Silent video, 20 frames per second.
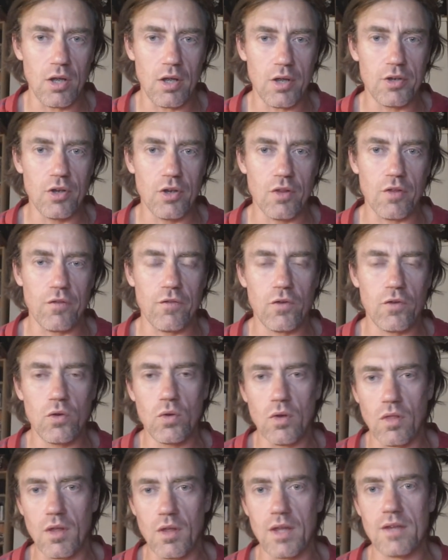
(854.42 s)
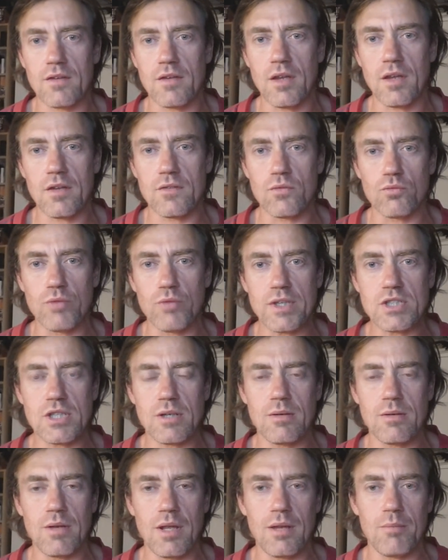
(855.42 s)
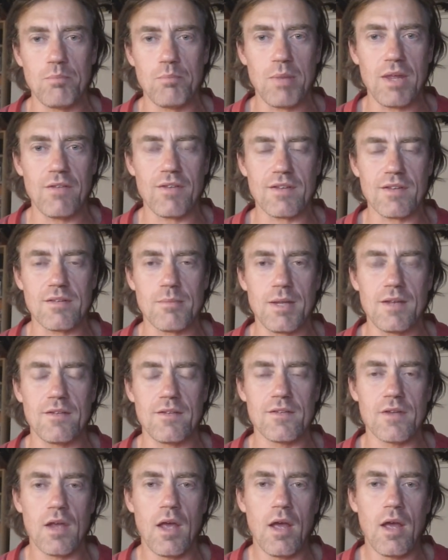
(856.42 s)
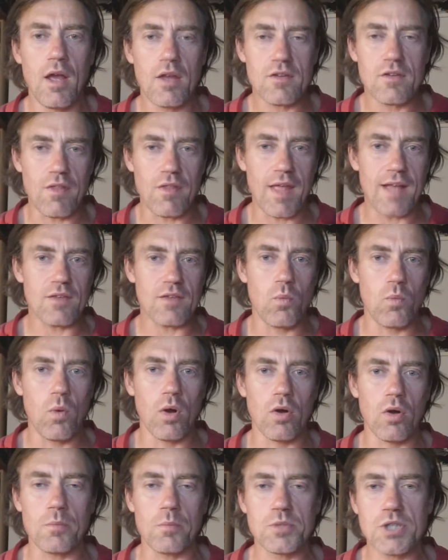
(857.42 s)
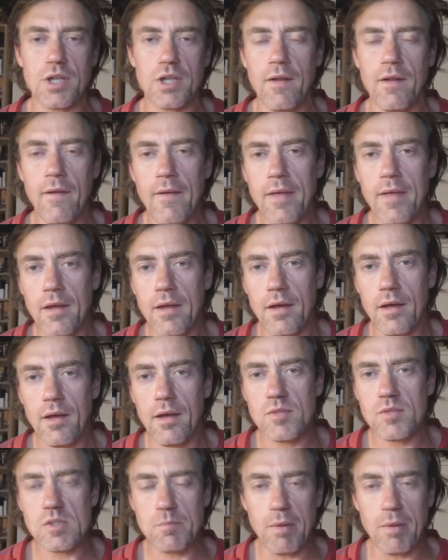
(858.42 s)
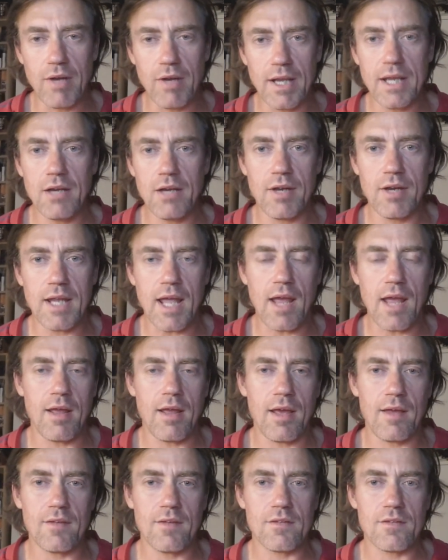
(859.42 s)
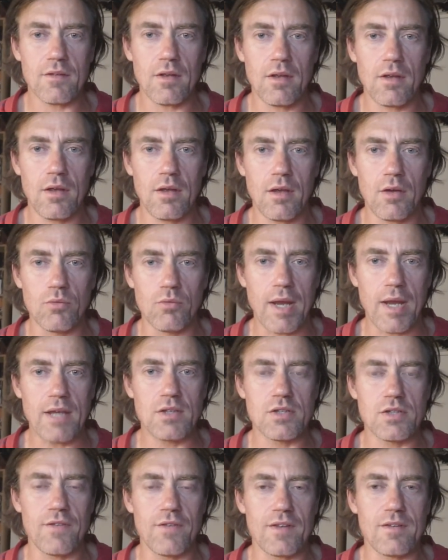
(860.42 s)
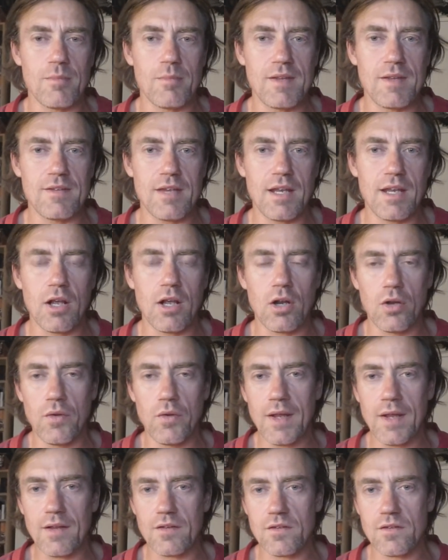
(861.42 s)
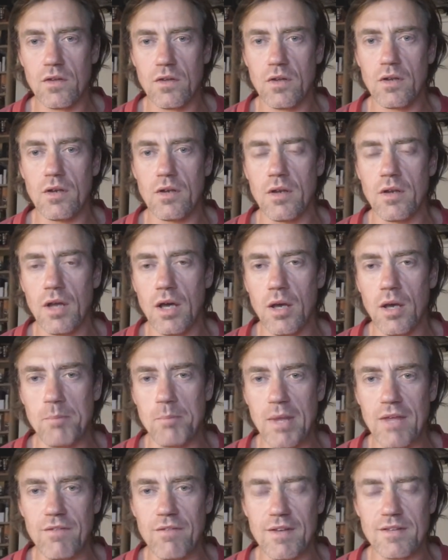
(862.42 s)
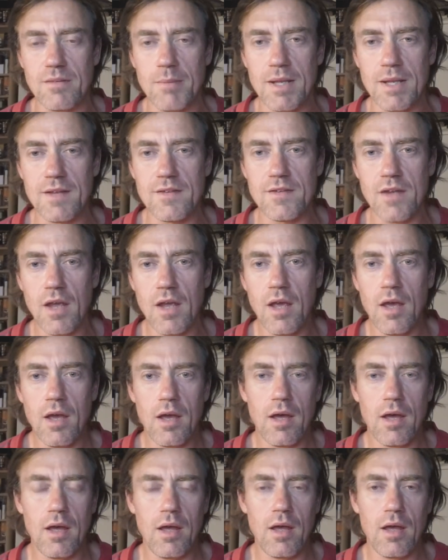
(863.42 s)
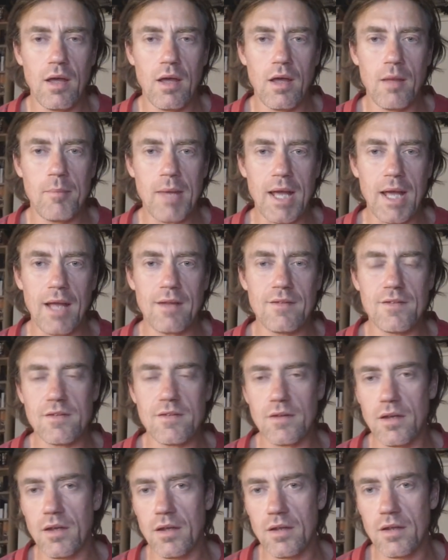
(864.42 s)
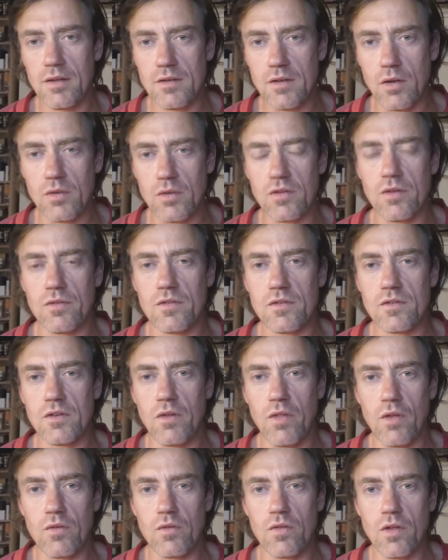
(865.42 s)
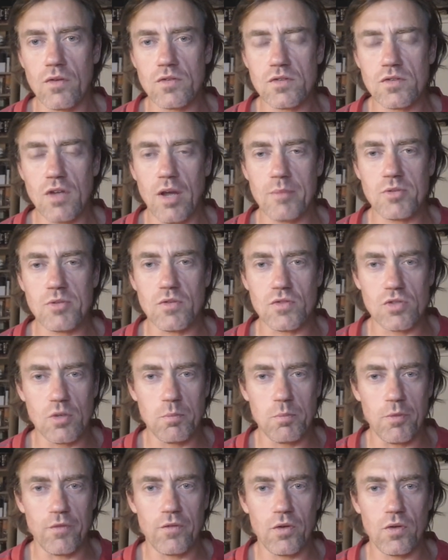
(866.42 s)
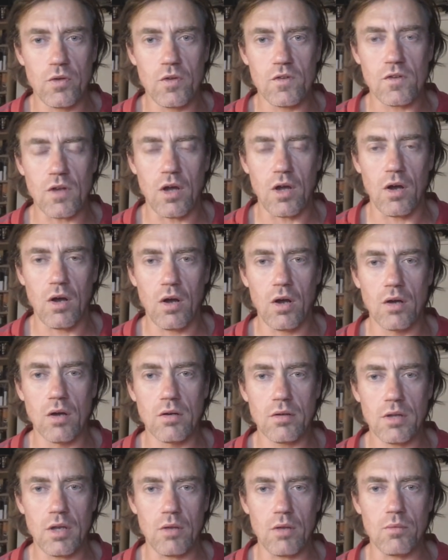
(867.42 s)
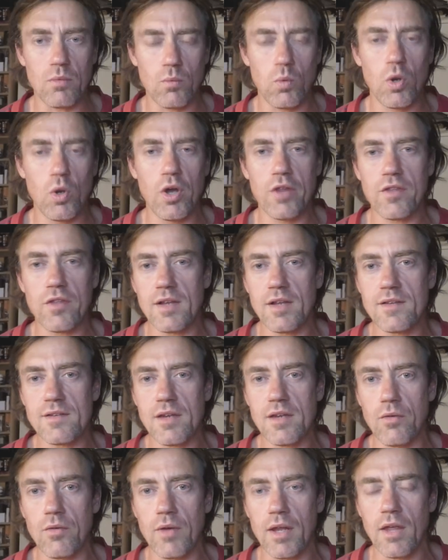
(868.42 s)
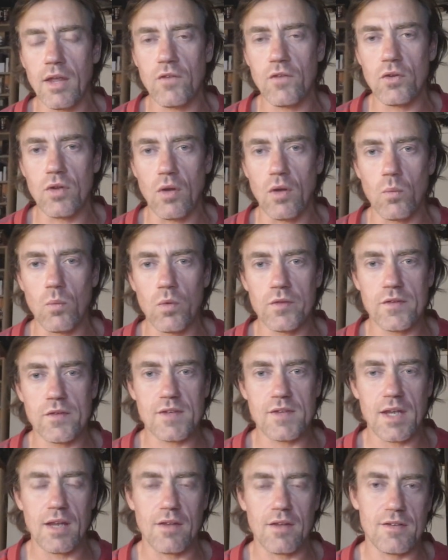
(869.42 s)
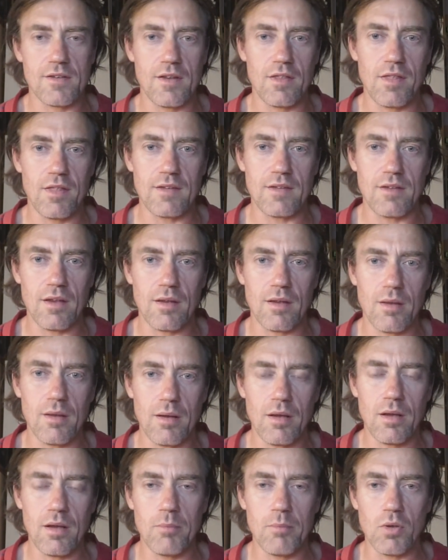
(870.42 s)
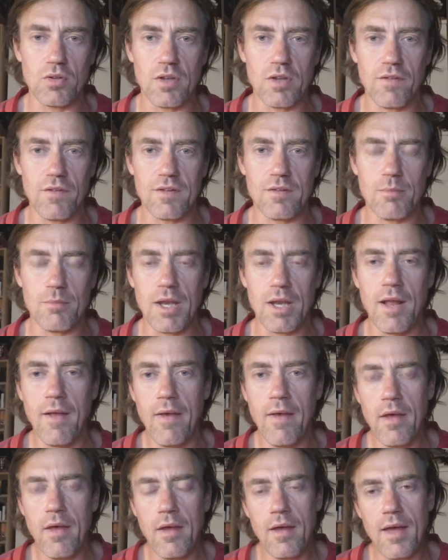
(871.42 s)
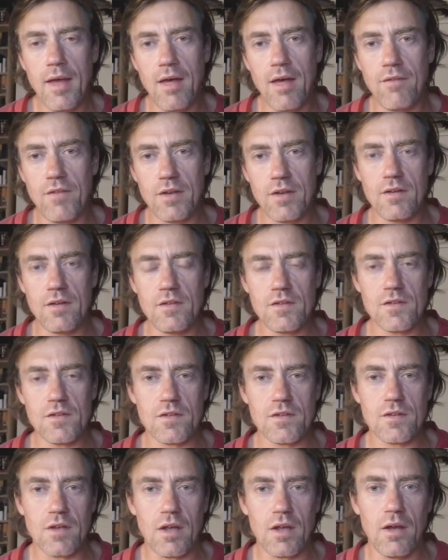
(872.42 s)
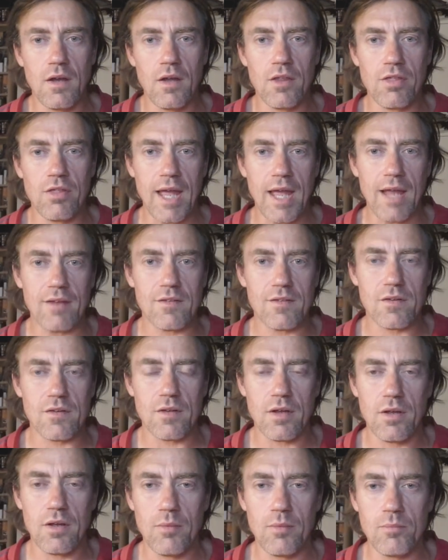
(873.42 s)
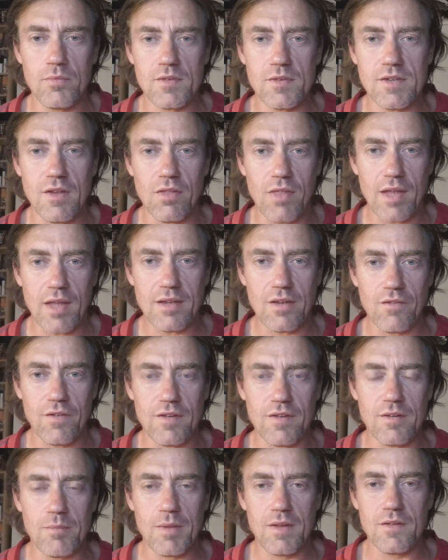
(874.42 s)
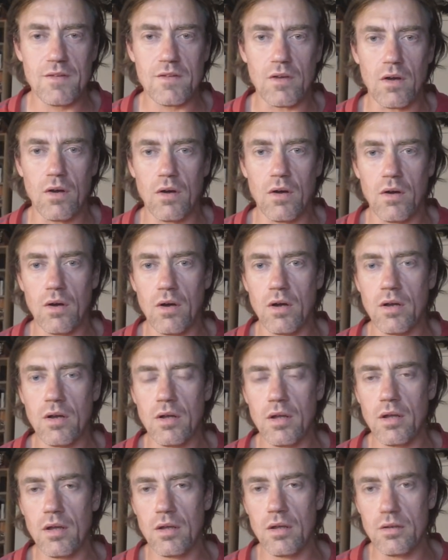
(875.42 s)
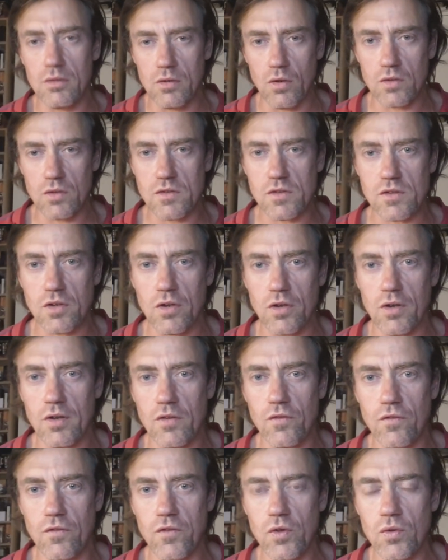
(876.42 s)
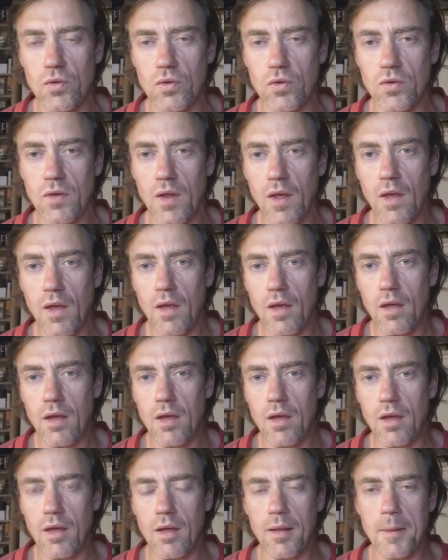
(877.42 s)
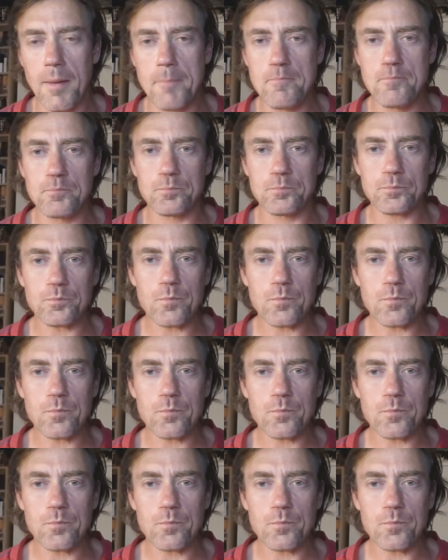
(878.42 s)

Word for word: another food that is is rich in in b vitamins so that's one option um, spirulina again has a, a, range of vitamins in including certain b vitamins um, and you know so so th those types types of superfoods are you know worth considering if you don't want to take a synthetic uh, multivitamin. Evidence uh, that um, synthetic vitamins are uh, not as good as food. Um,